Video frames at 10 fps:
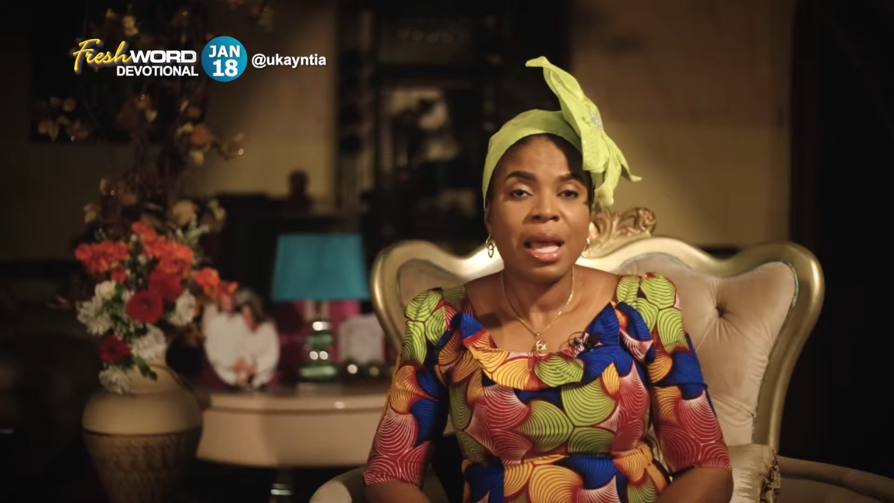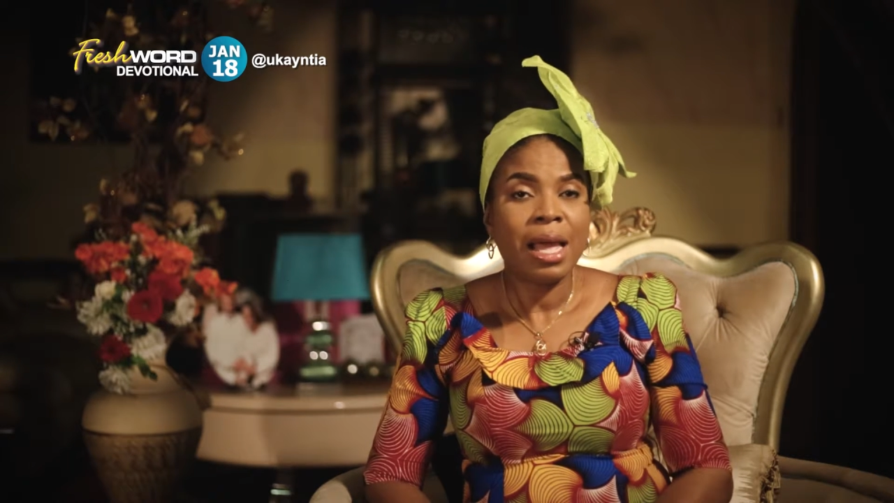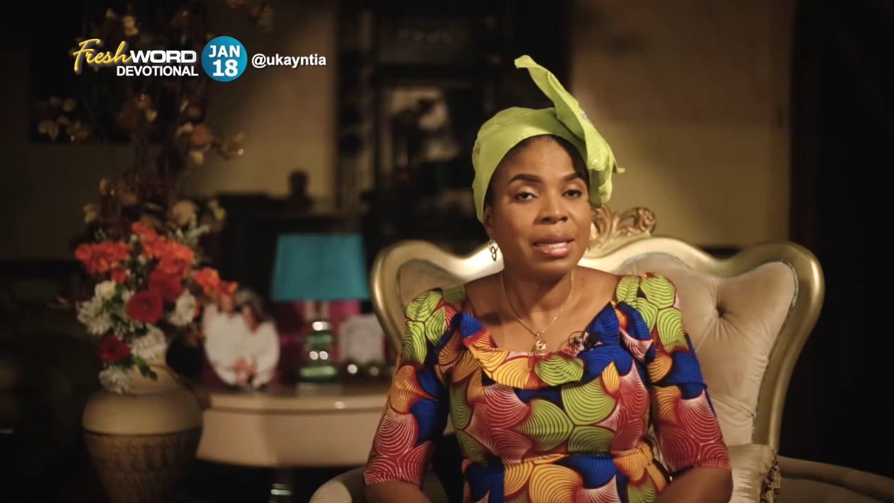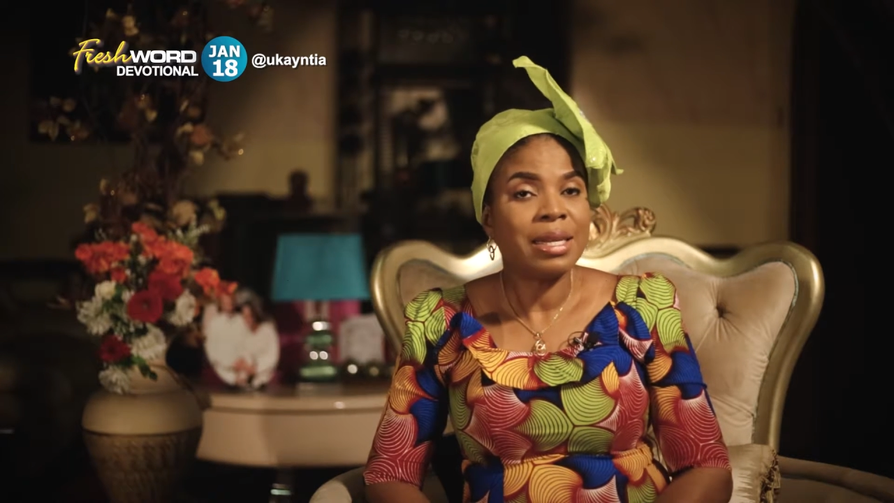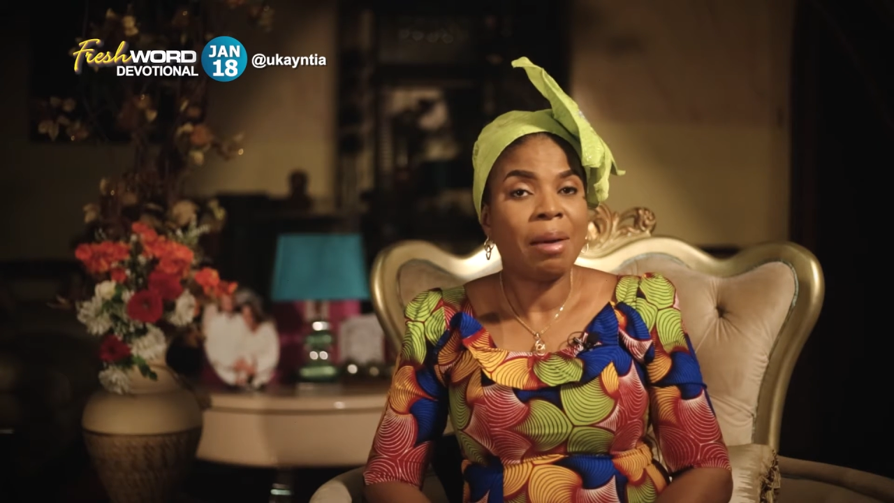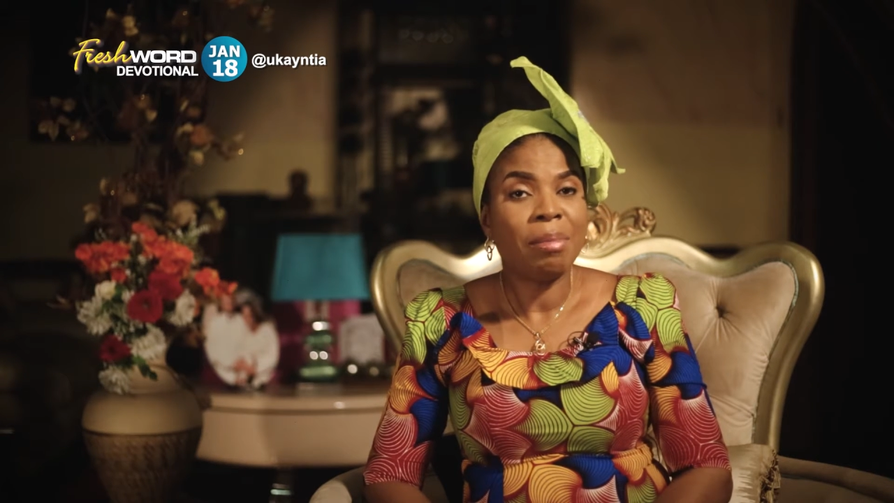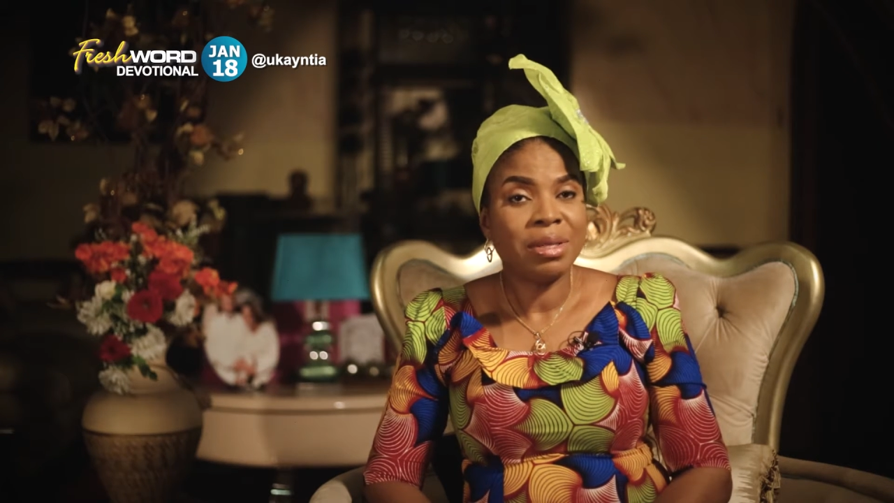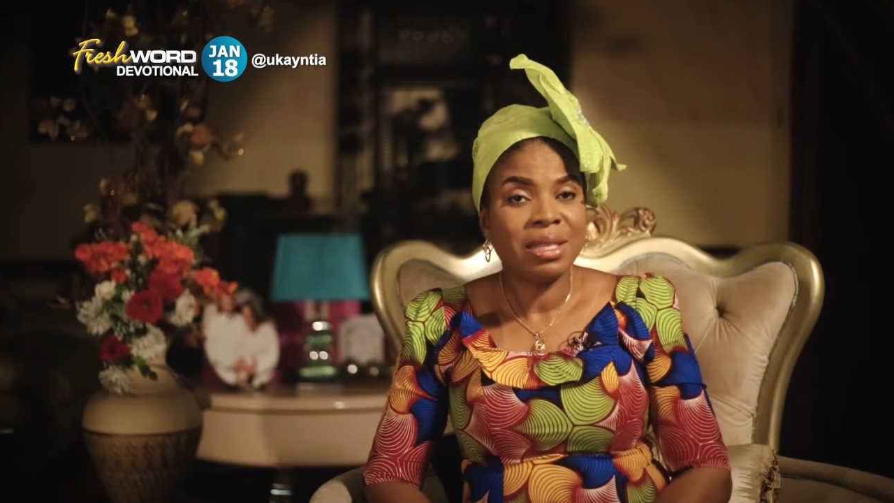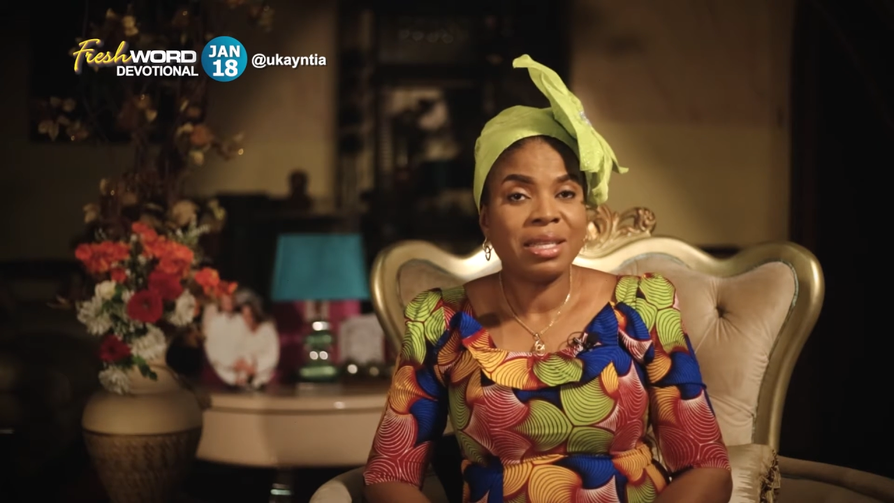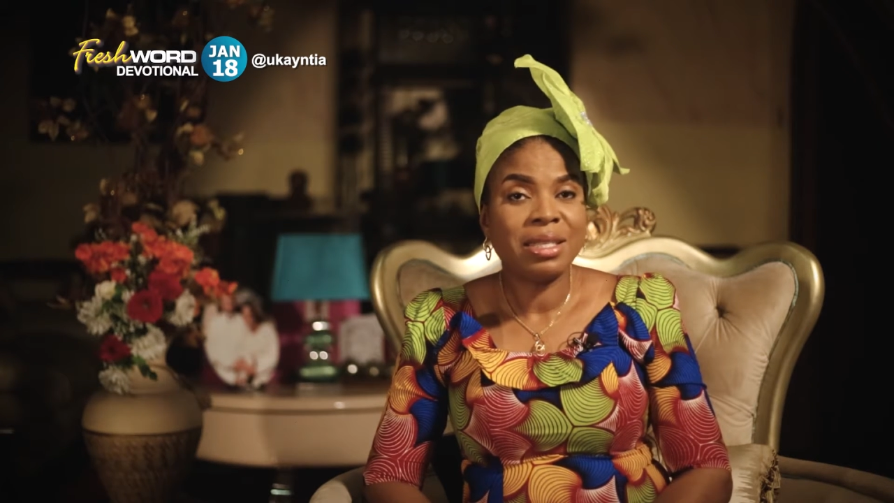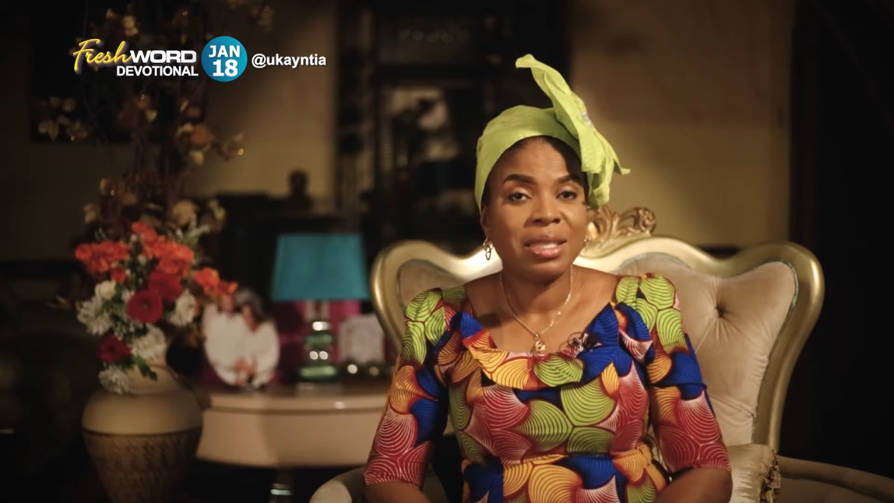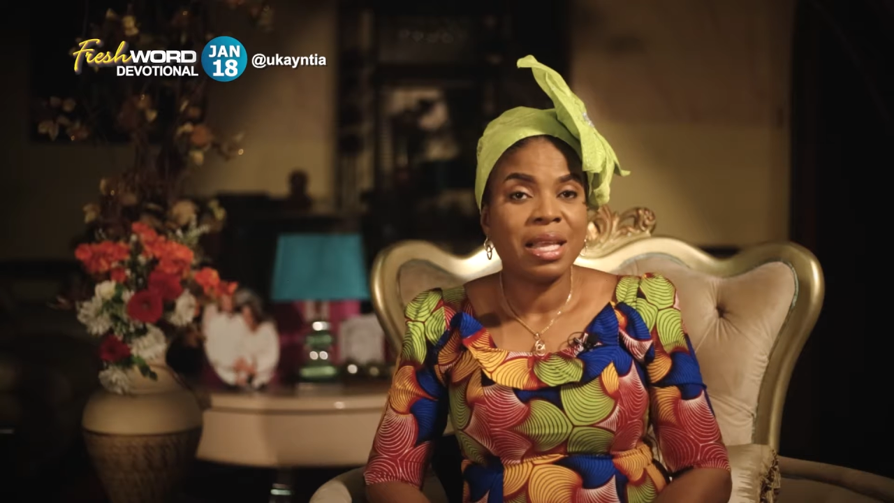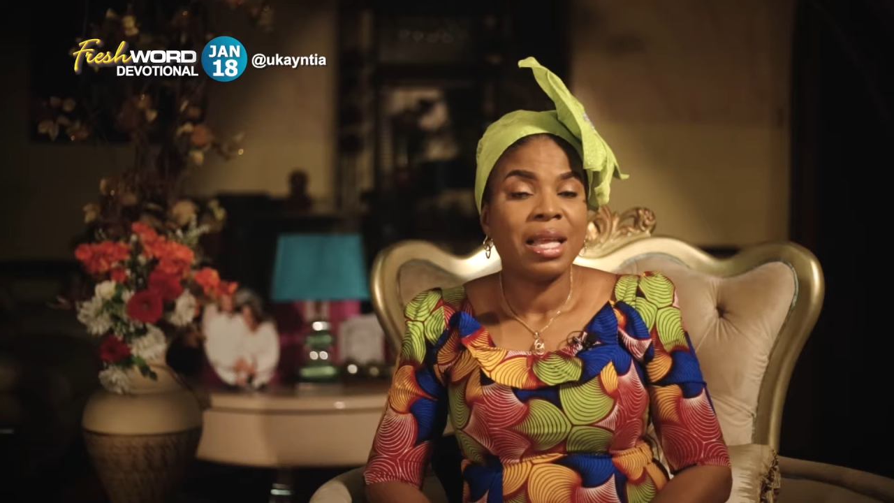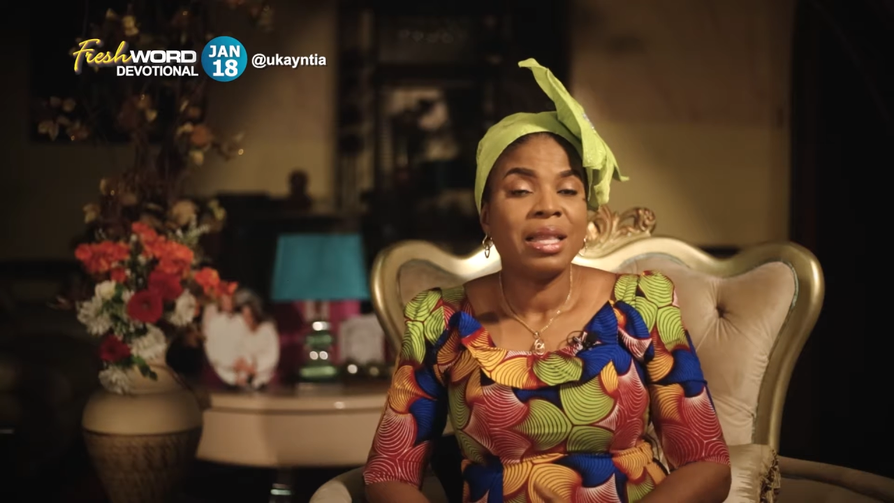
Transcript: and abundance.